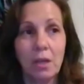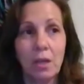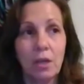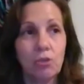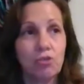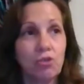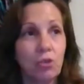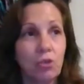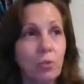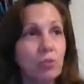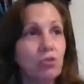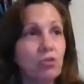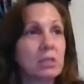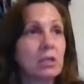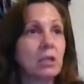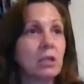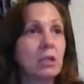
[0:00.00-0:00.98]
she would
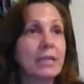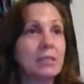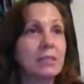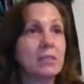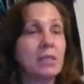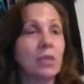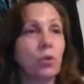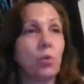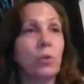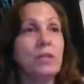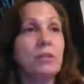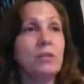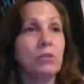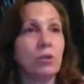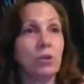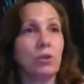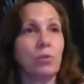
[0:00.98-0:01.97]
just glance at a
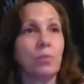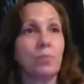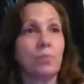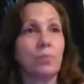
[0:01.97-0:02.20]
window